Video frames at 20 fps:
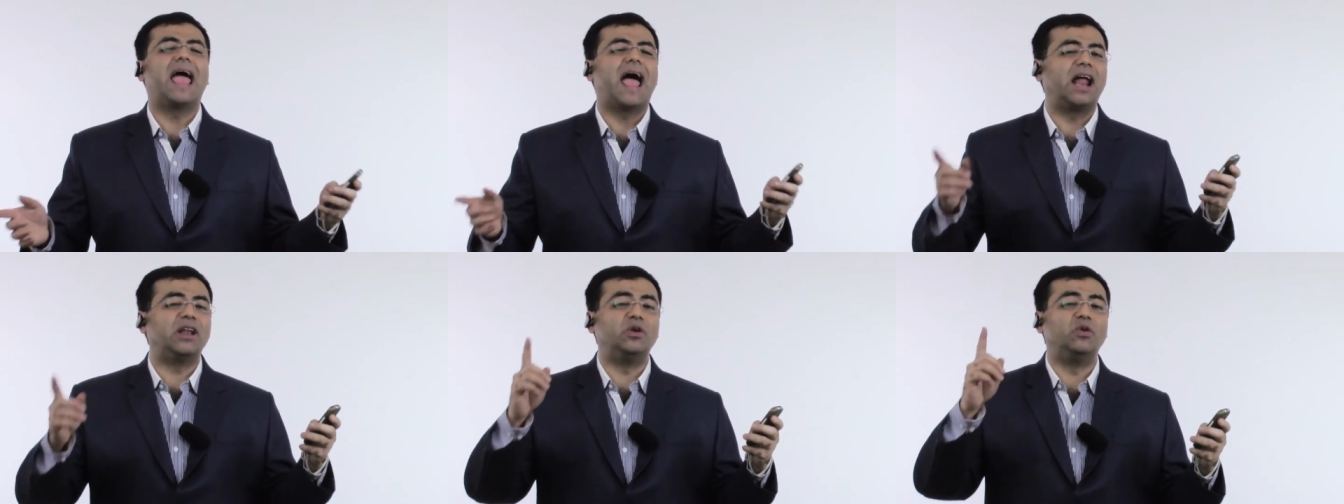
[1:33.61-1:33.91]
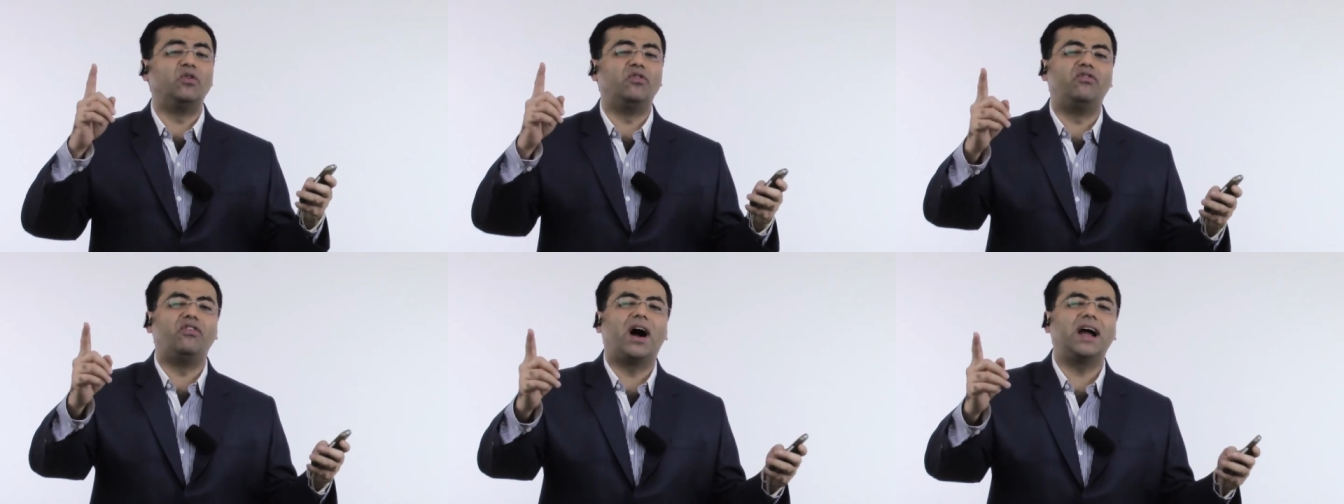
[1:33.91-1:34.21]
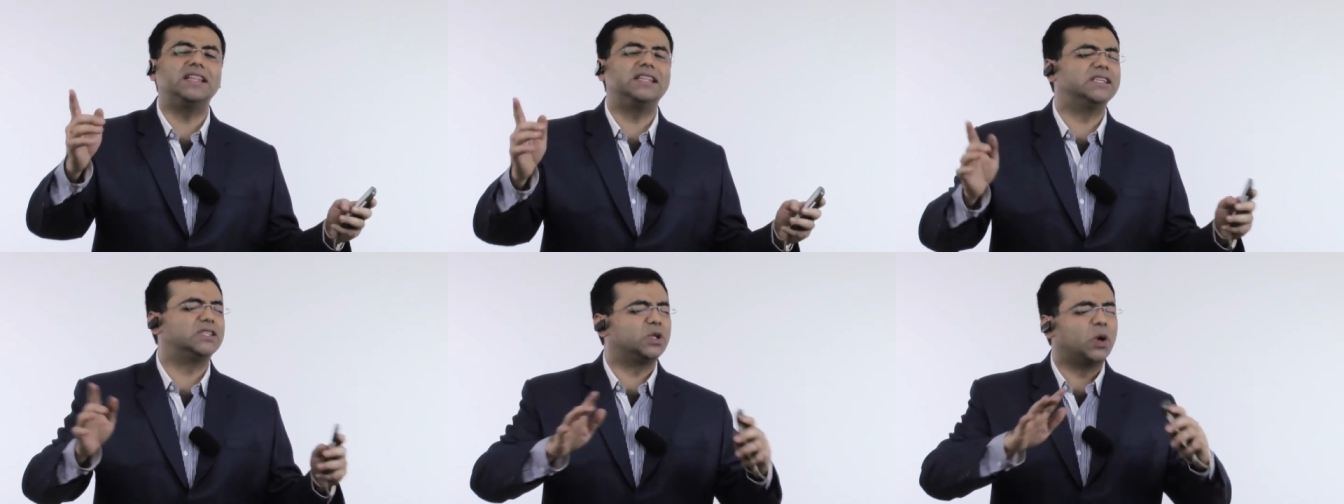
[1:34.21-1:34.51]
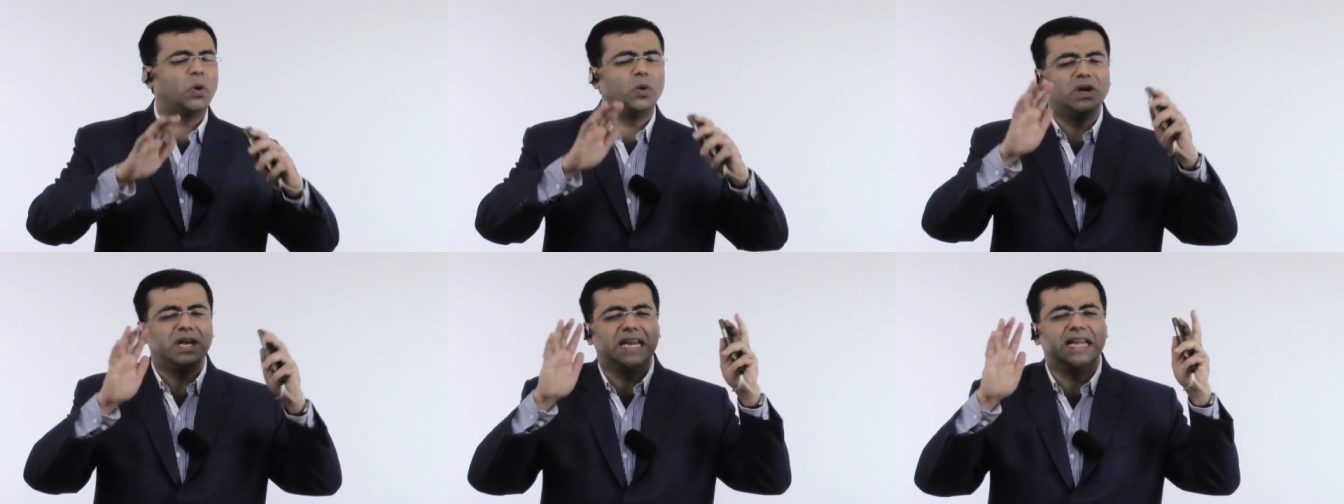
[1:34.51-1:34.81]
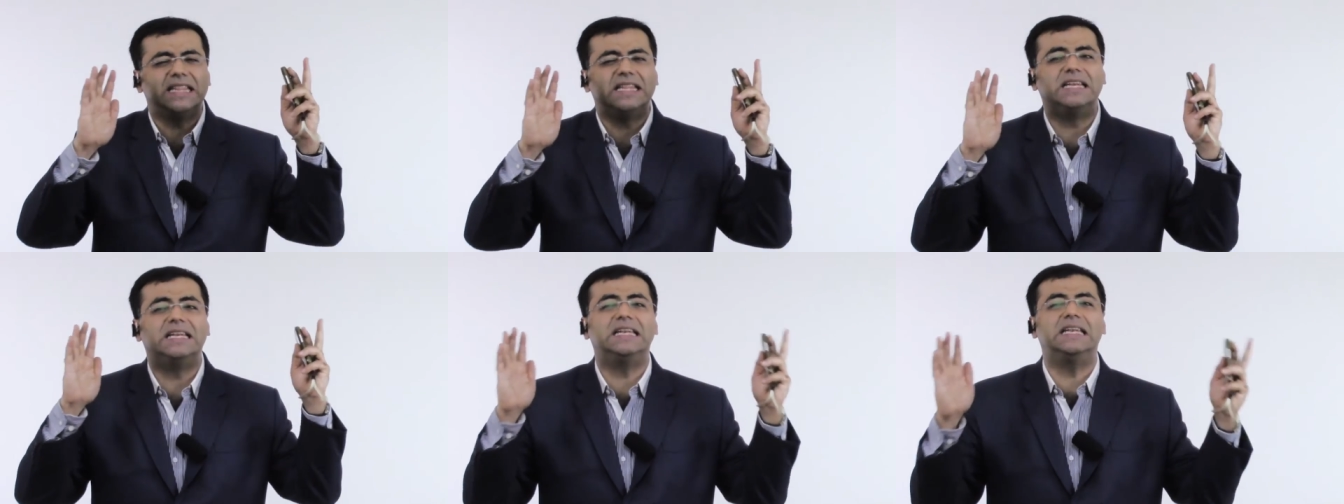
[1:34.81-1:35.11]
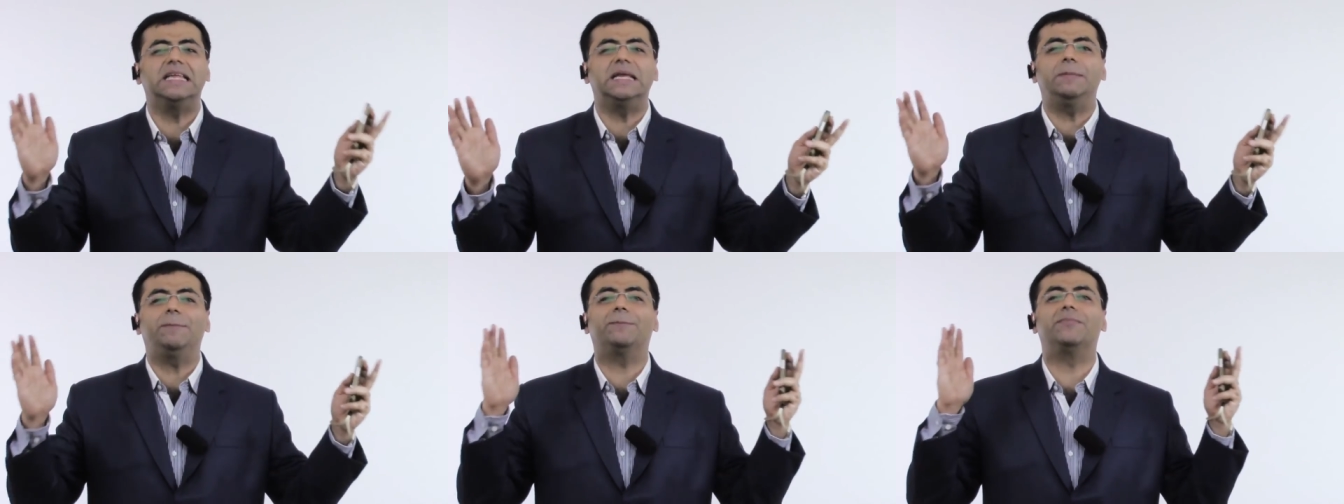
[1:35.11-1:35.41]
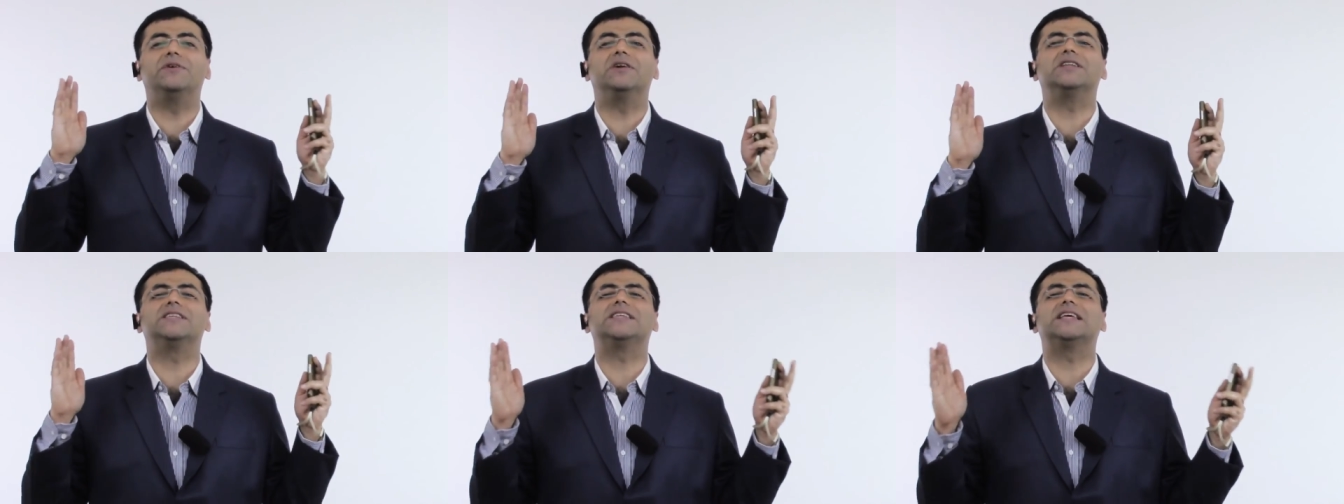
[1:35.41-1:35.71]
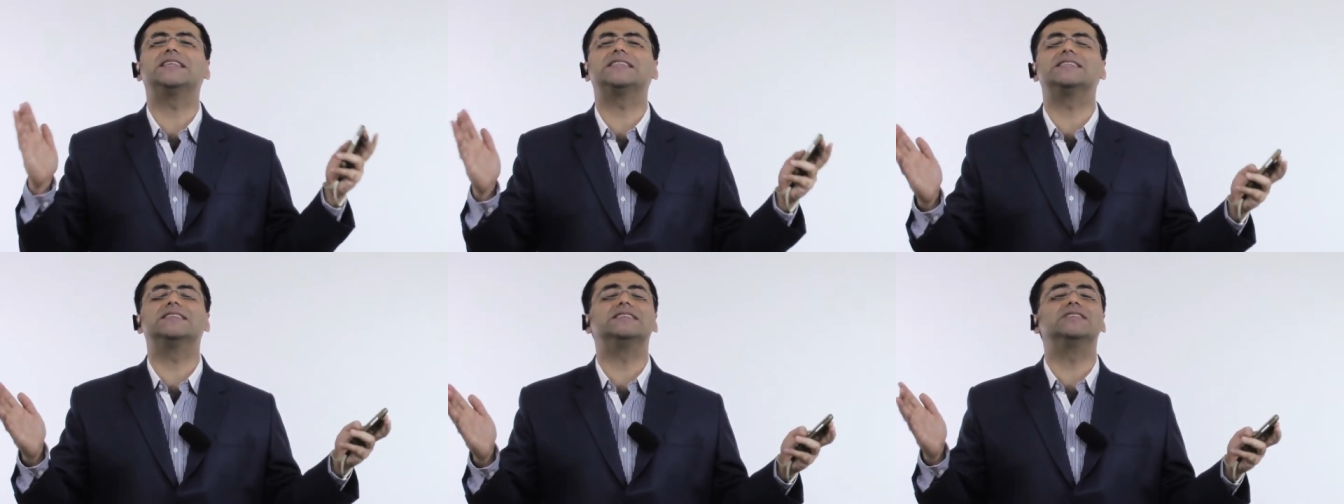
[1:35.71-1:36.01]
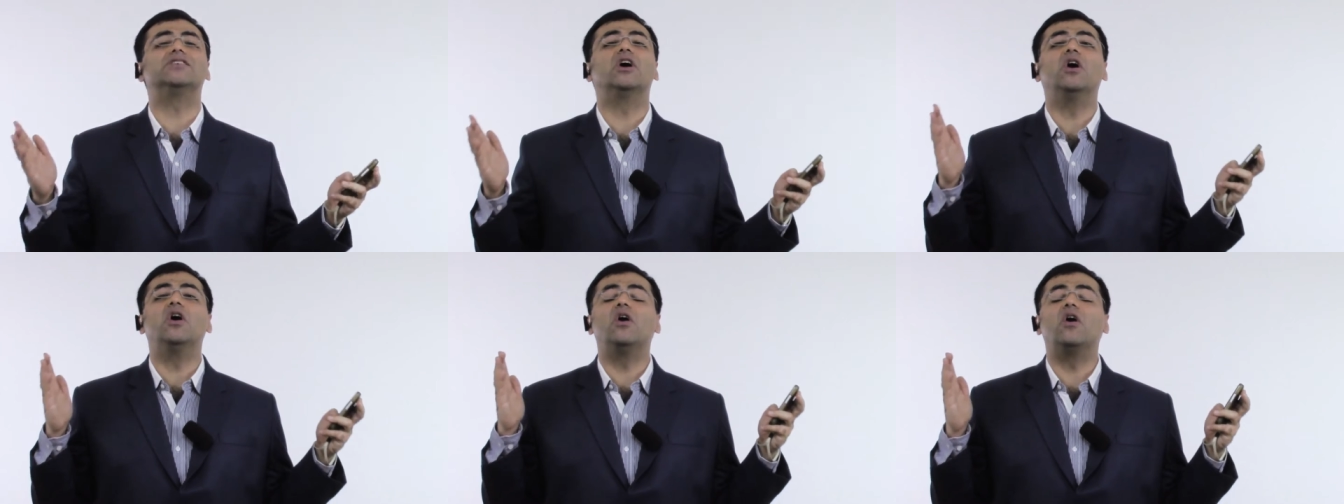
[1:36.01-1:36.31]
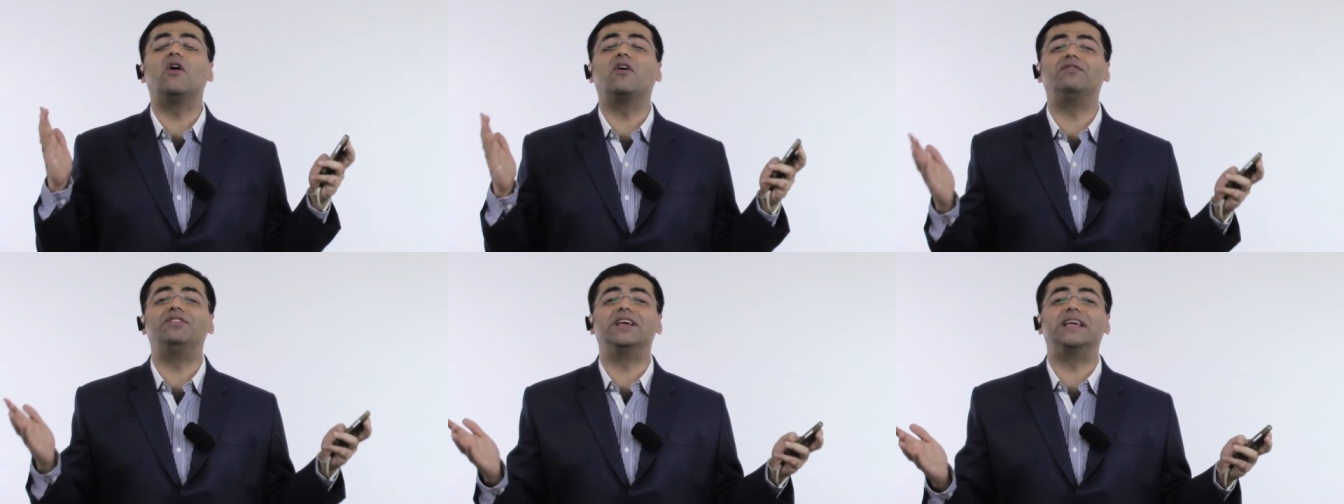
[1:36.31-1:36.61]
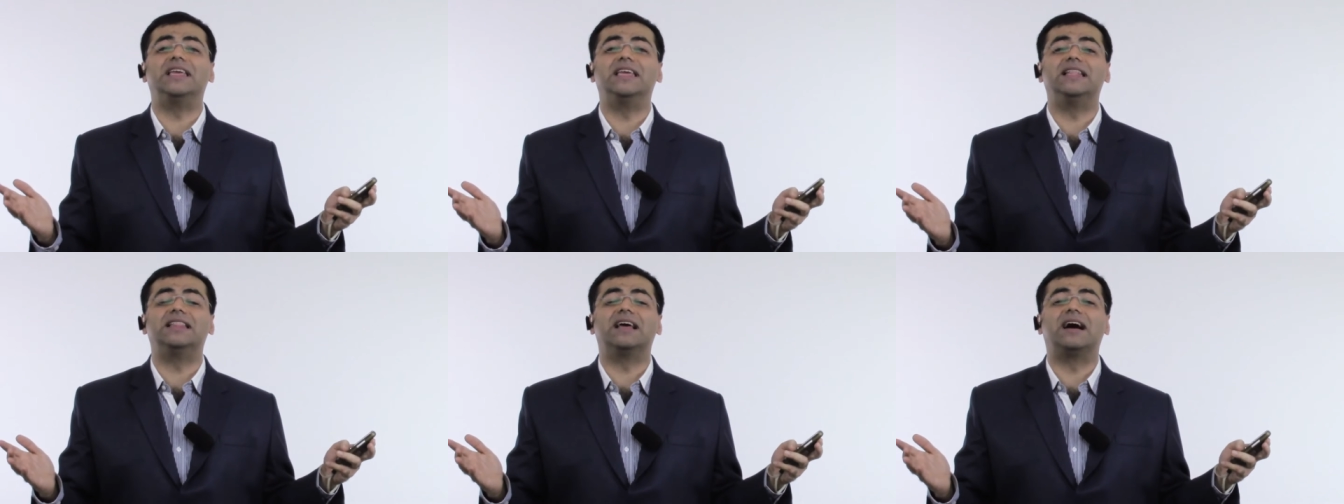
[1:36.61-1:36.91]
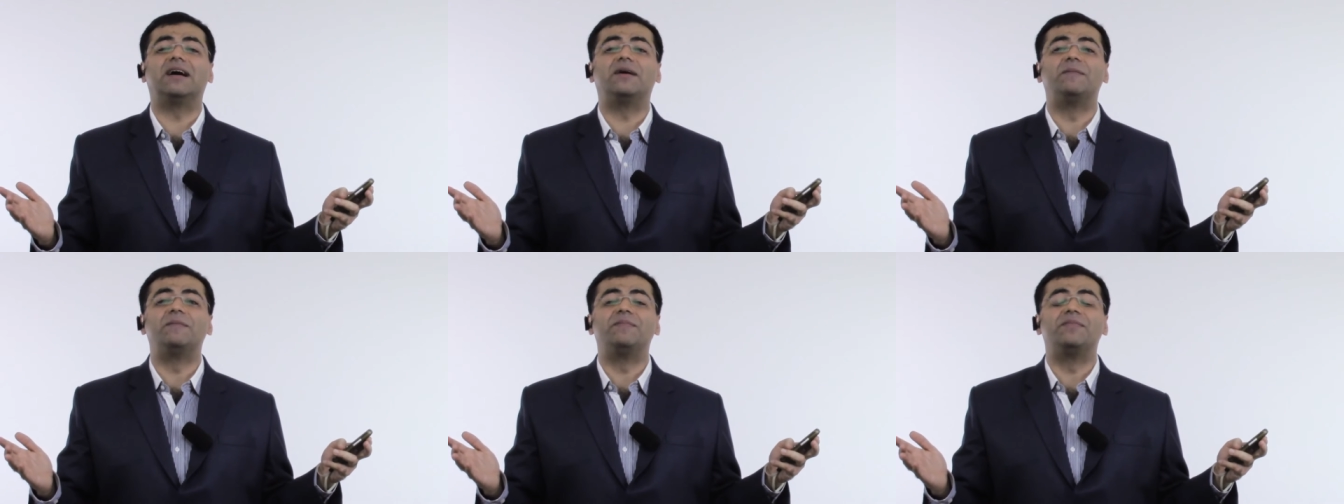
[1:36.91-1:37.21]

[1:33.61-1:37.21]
and you'll find this only in the deep recesses of the Gita.